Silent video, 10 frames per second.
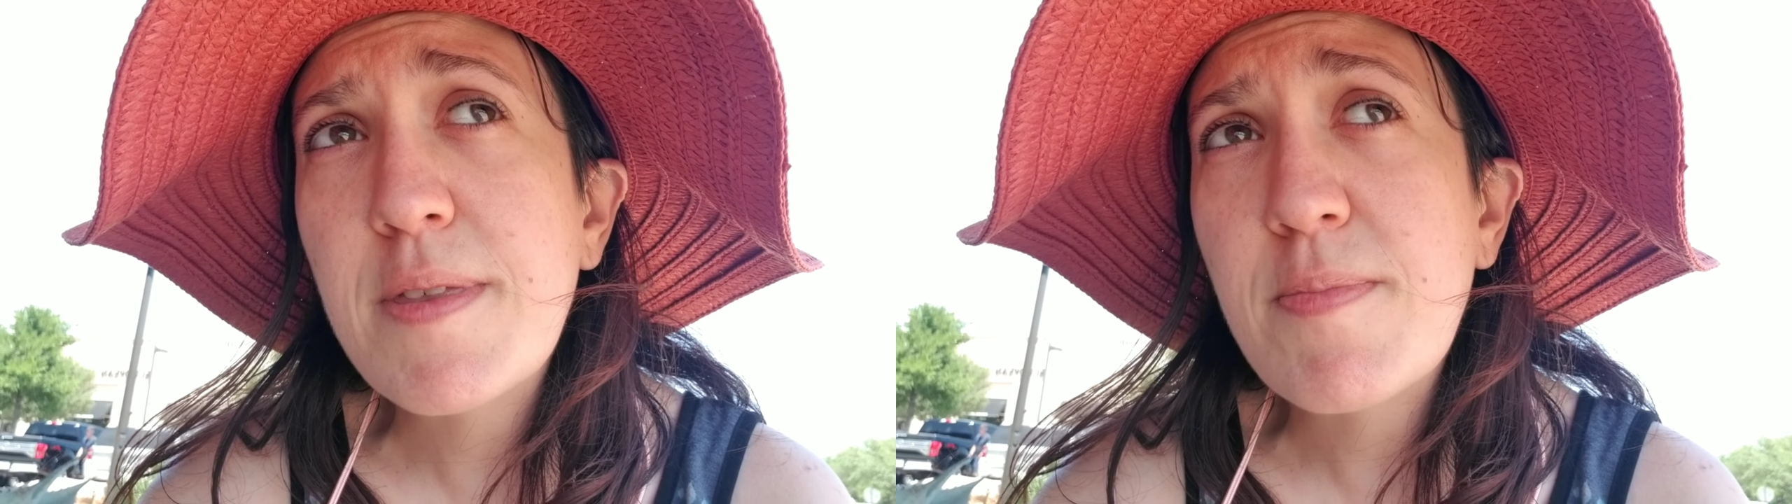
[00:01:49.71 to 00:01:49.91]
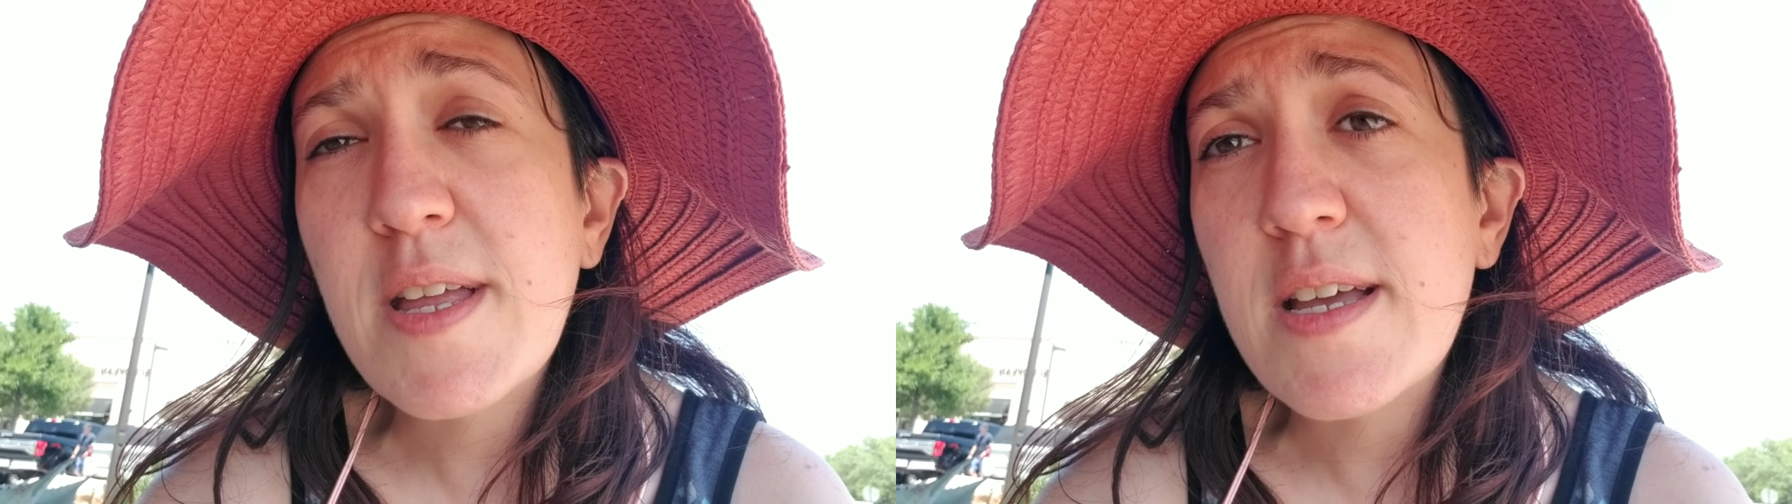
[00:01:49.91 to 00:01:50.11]

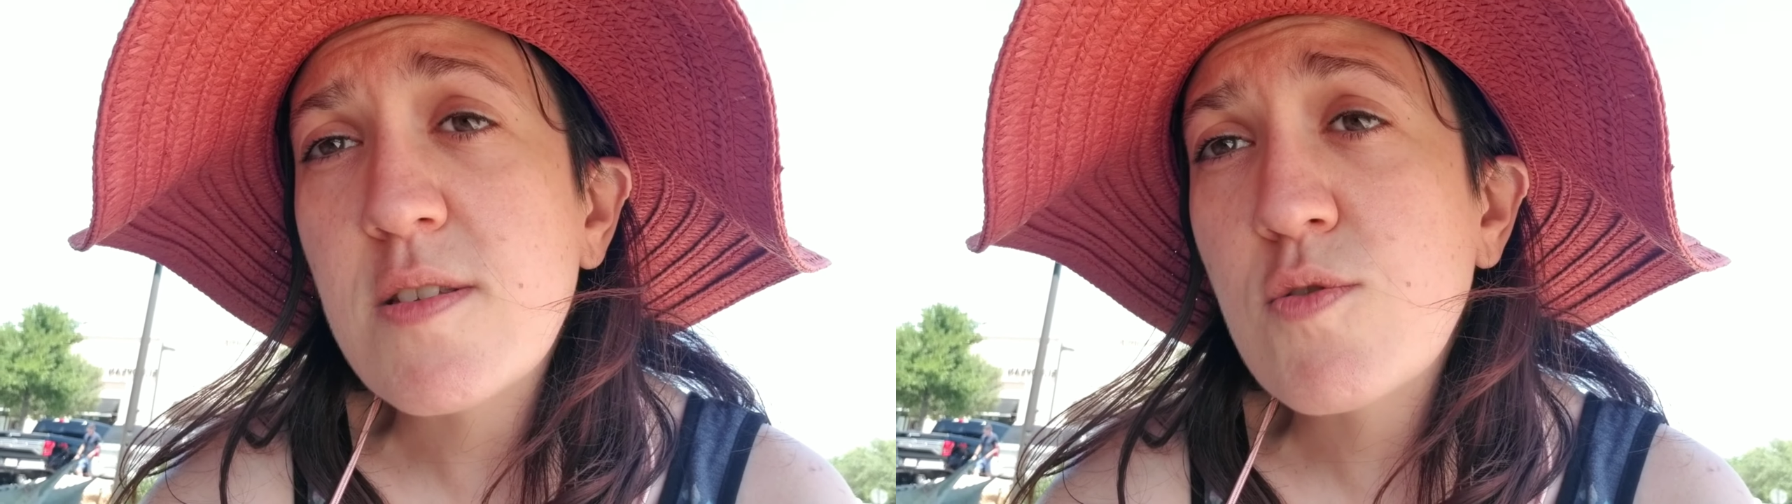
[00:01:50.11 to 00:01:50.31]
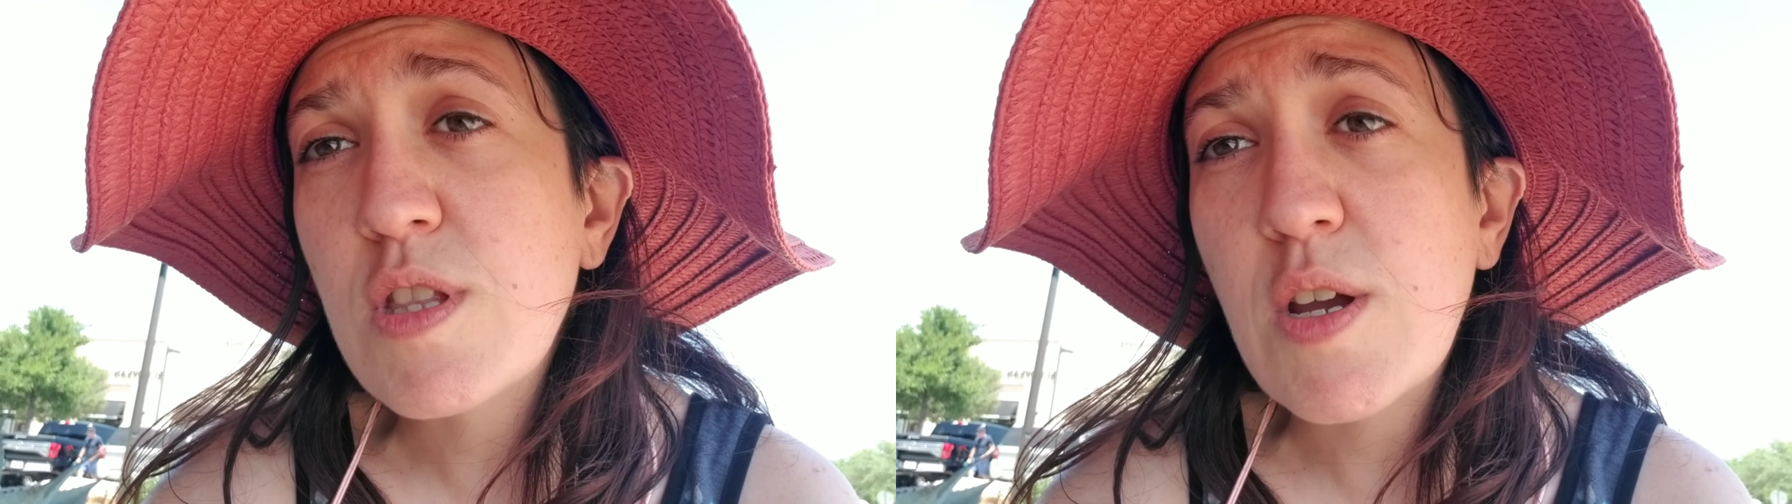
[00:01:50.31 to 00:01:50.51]
the
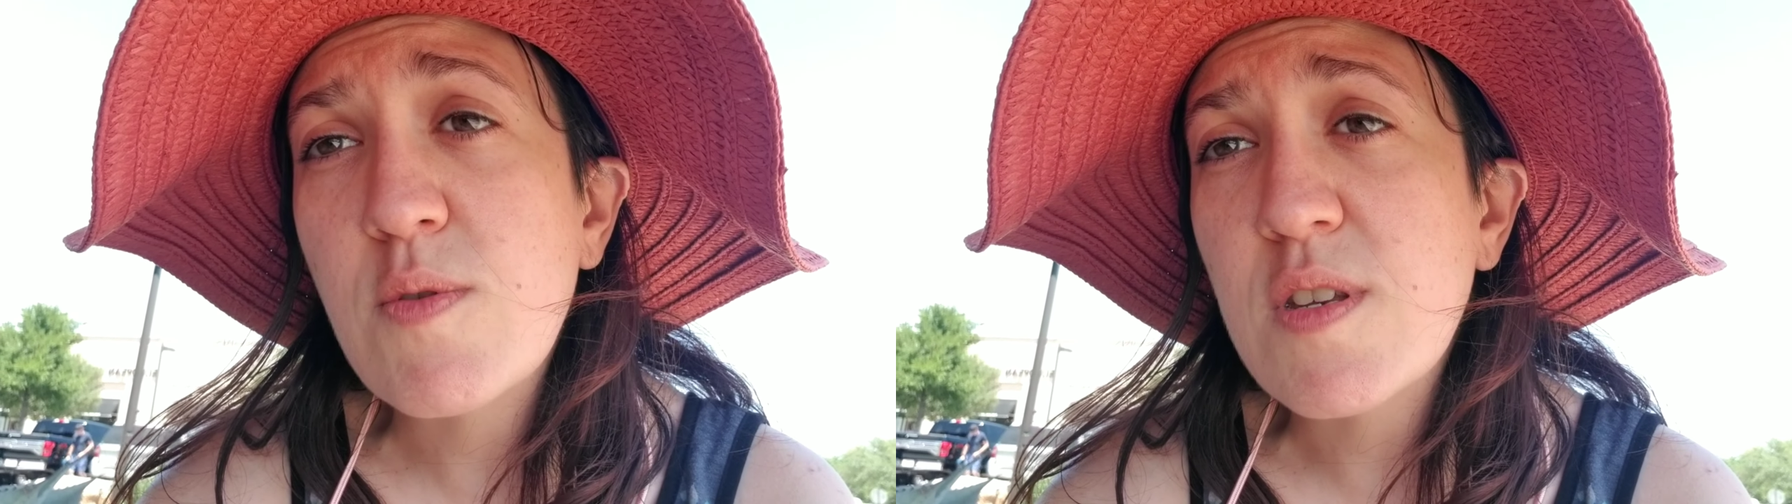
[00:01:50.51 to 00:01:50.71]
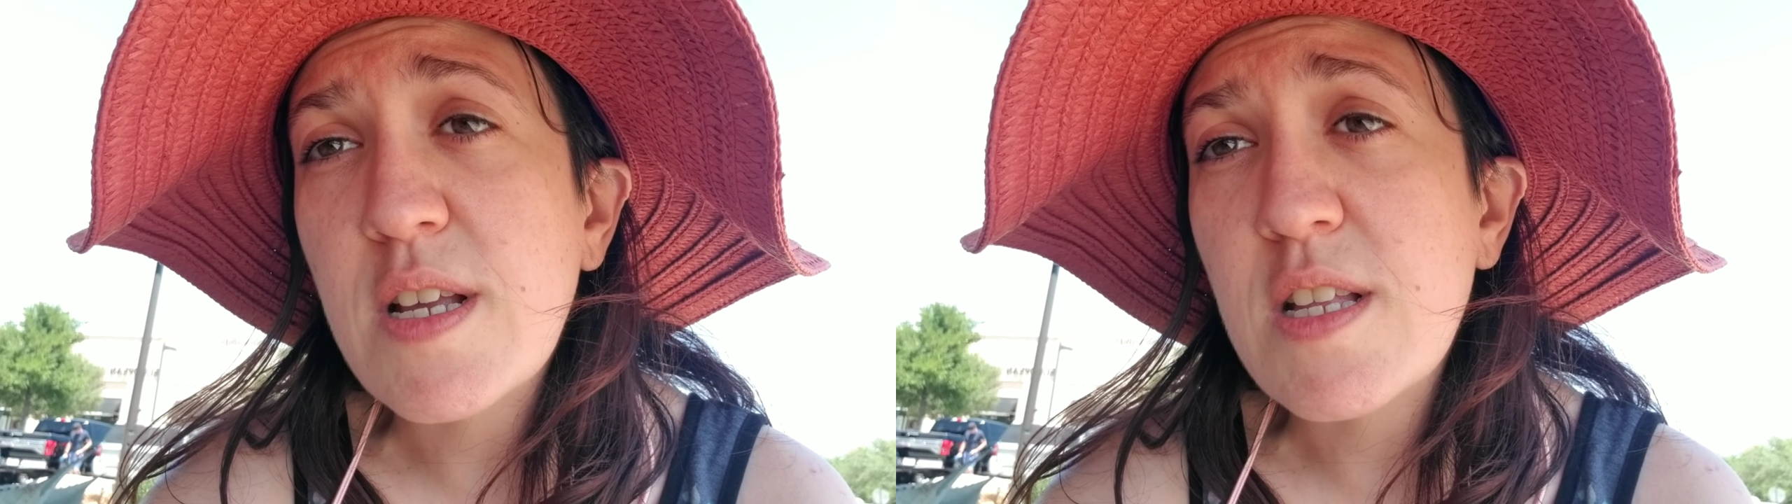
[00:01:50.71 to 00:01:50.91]
place and there
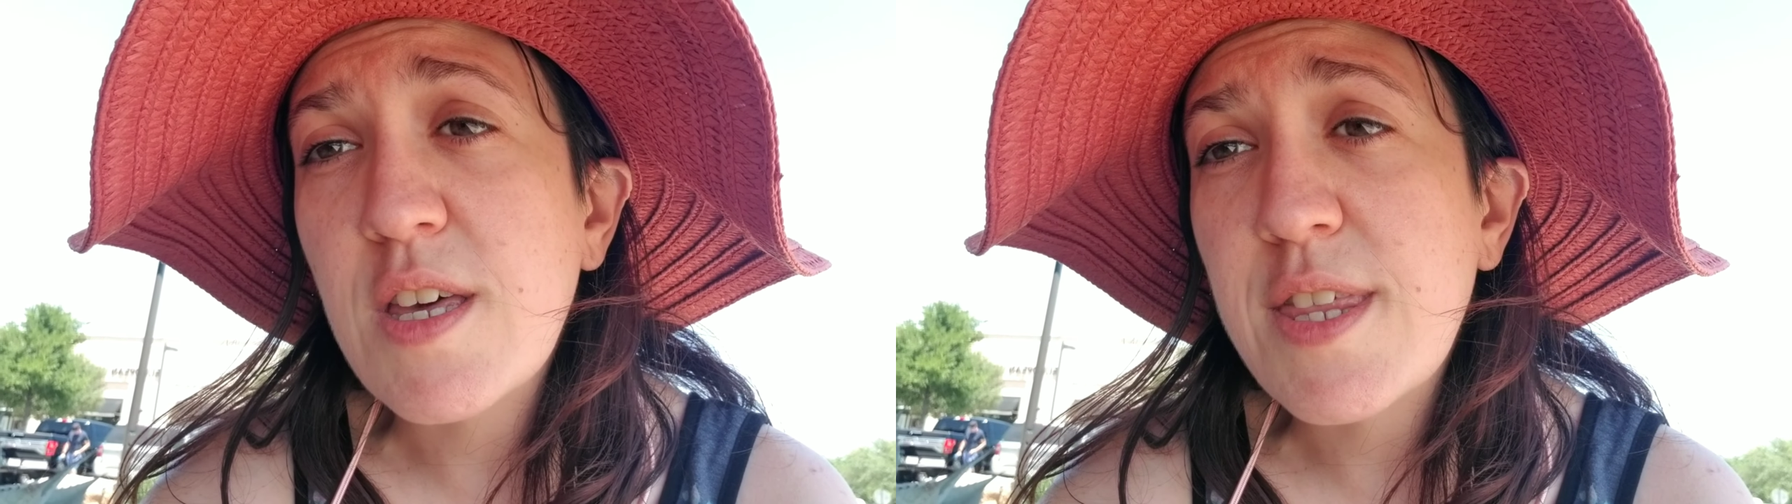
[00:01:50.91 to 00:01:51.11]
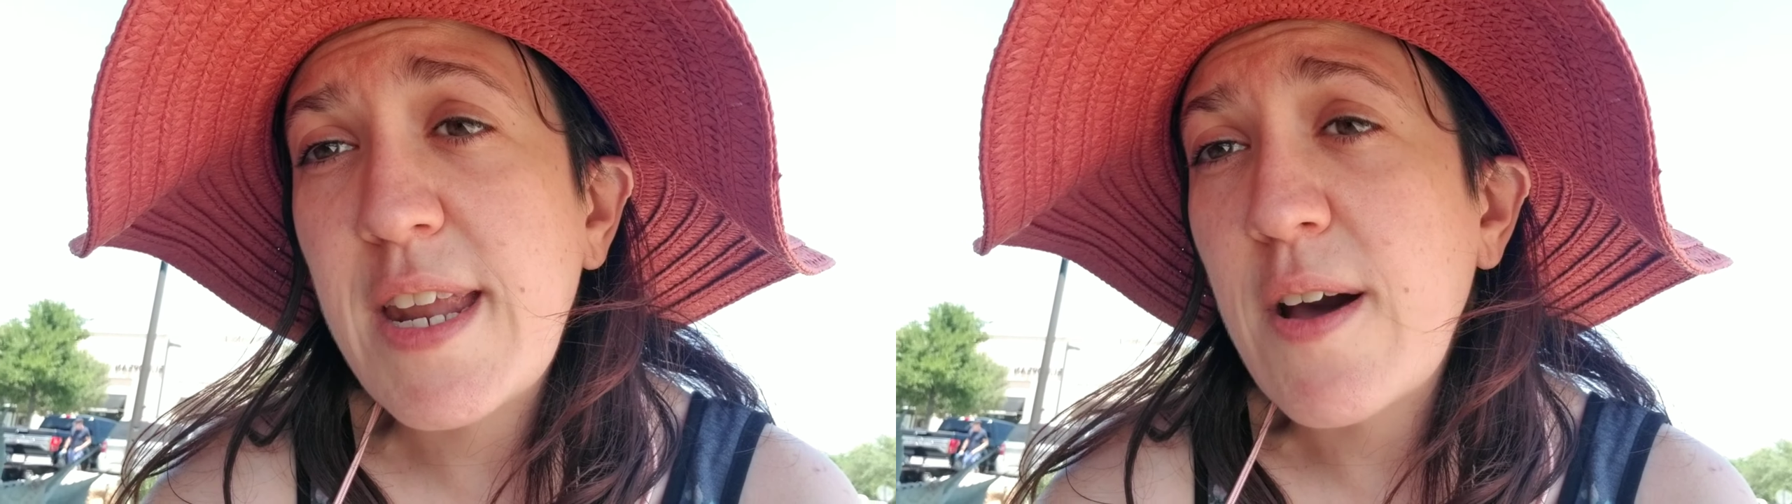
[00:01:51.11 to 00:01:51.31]
was like
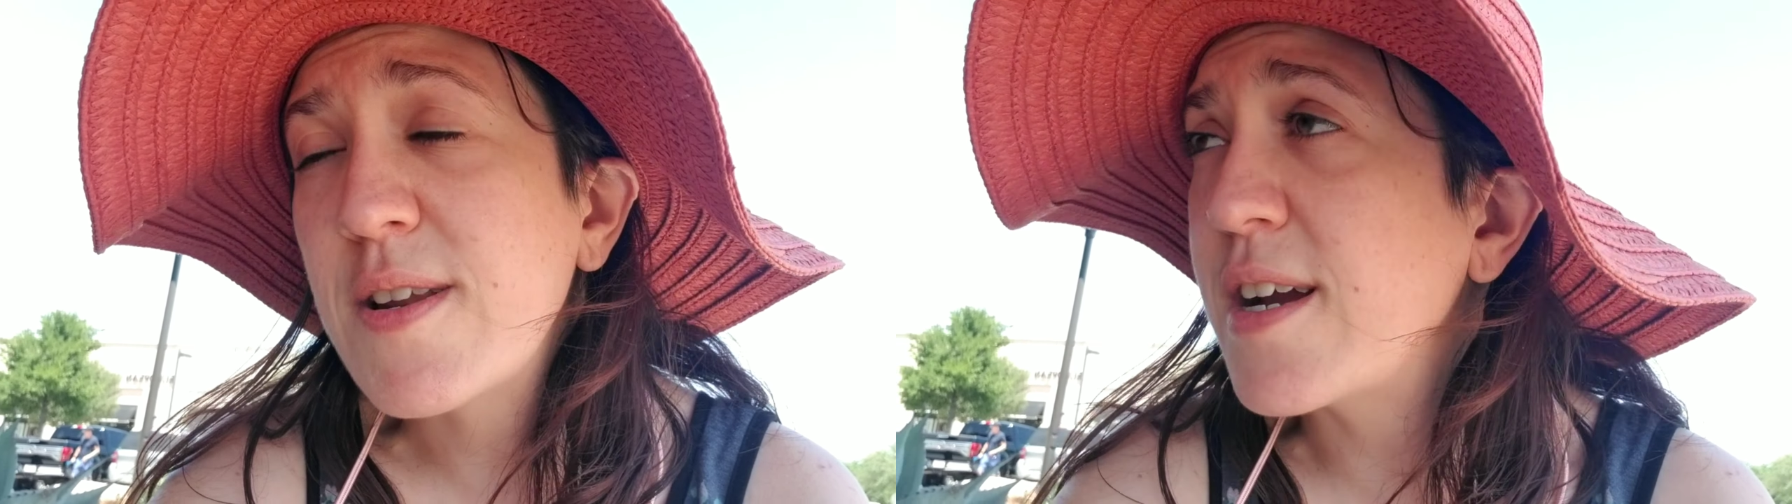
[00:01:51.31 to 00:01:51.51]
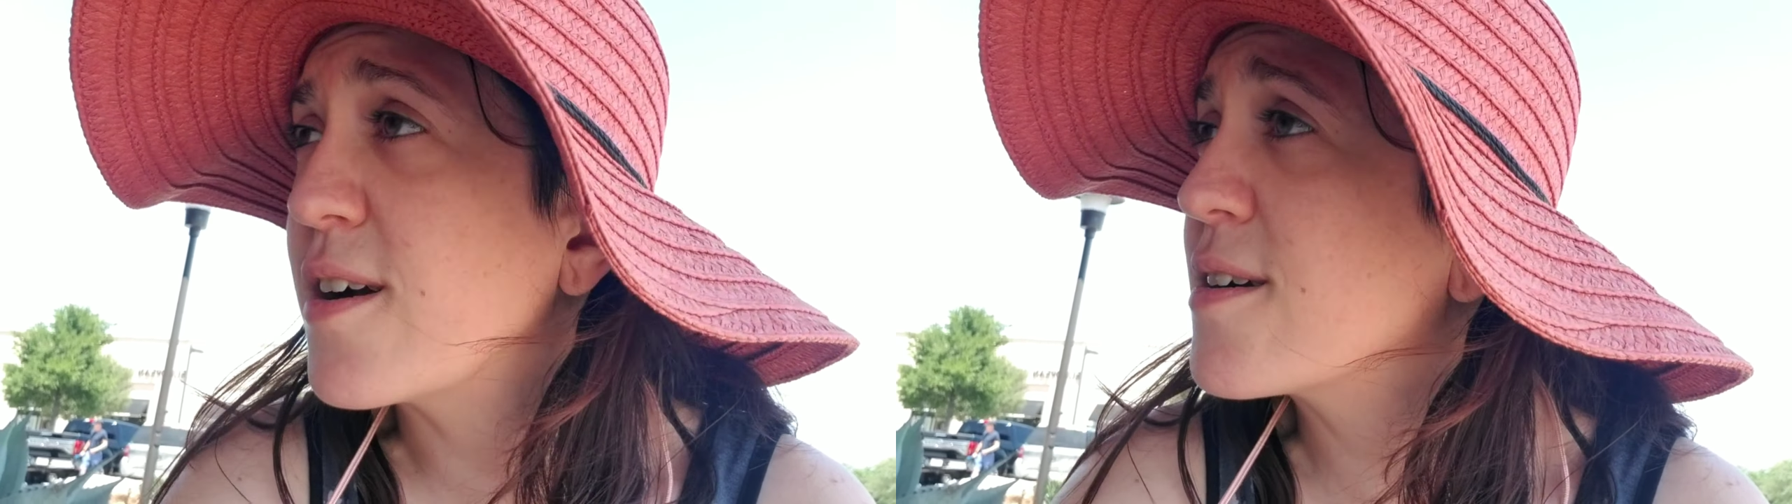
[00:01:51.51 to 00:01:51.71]
nothing out
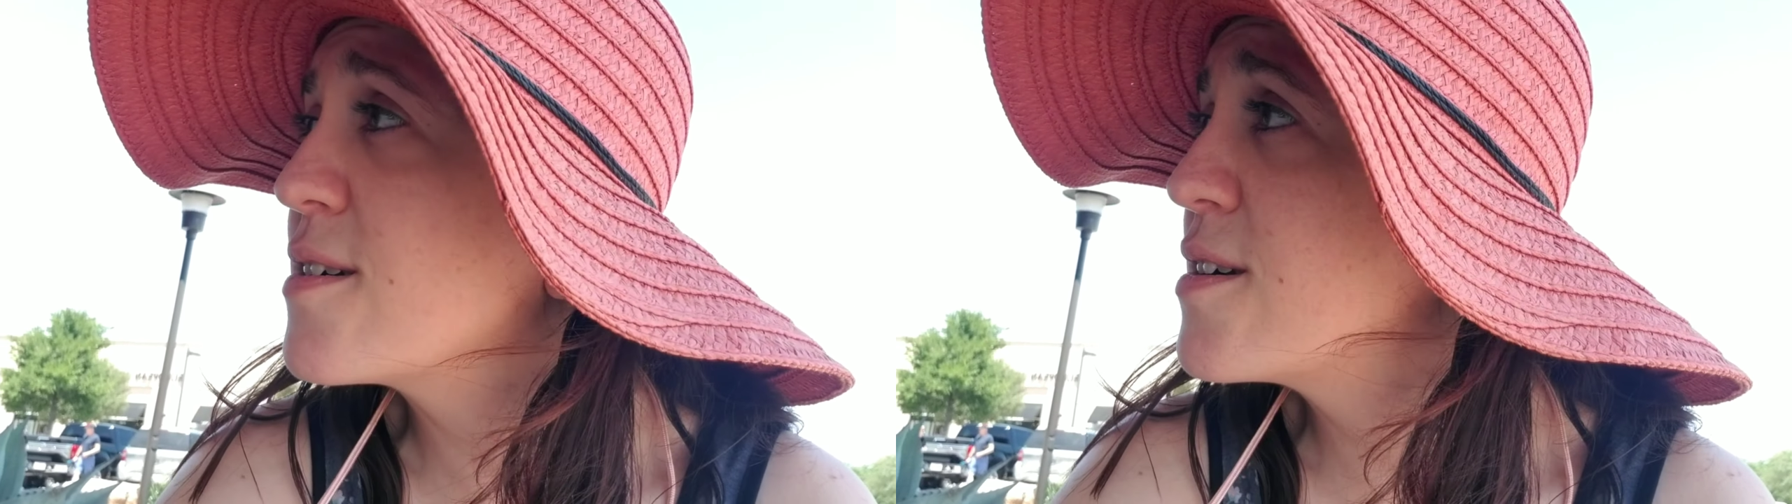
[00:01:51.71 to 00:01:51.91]
here.